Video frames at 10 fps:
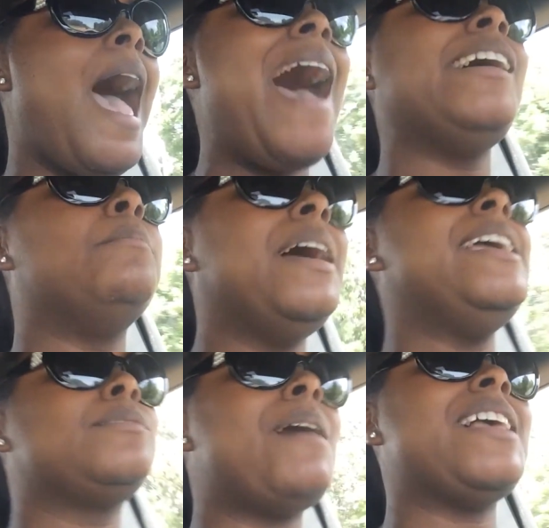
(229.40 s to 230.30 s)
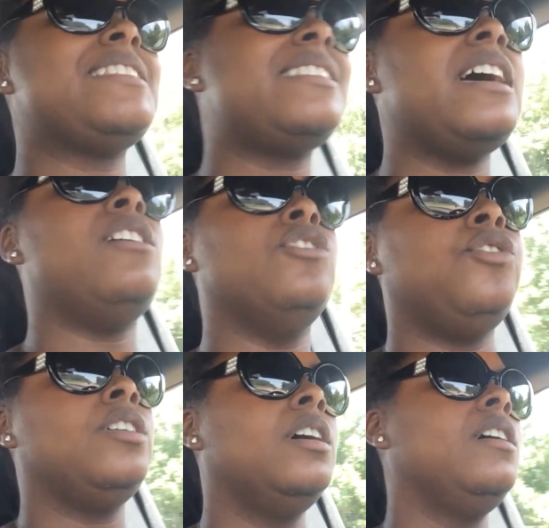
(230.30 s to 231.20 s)
I, I amaze
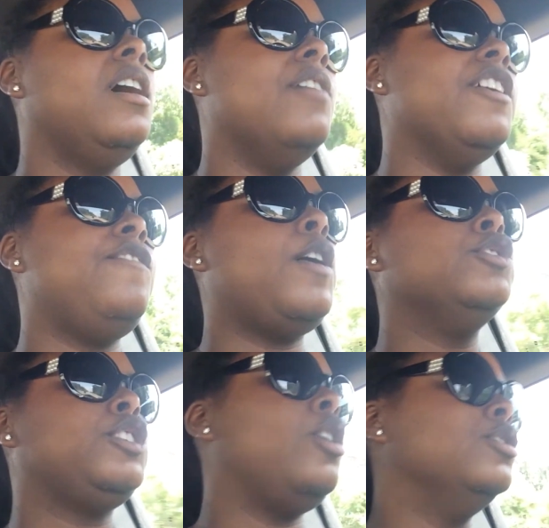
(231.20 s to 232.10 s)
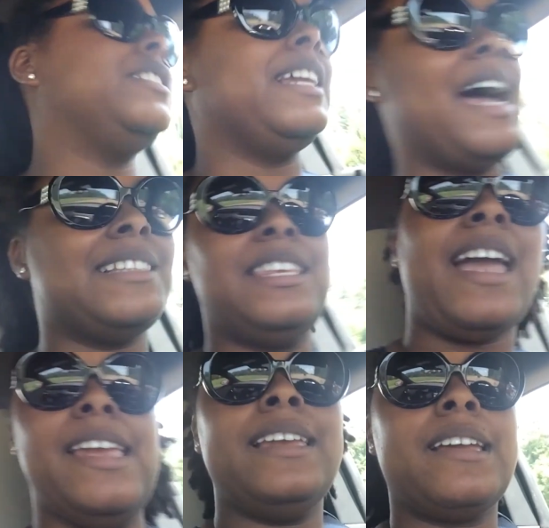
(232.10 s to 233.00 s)
myself of the photos that i
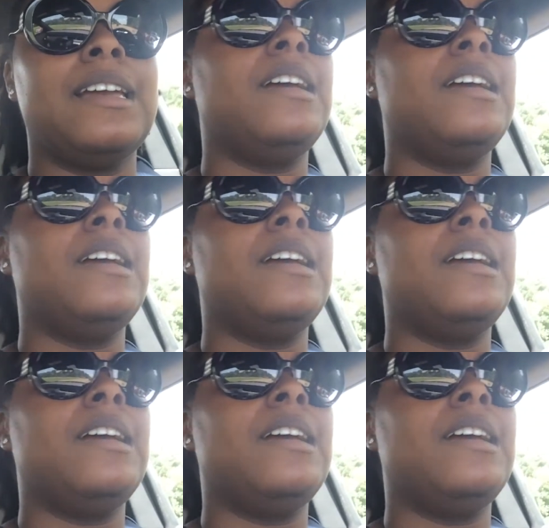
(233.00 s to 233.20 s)
take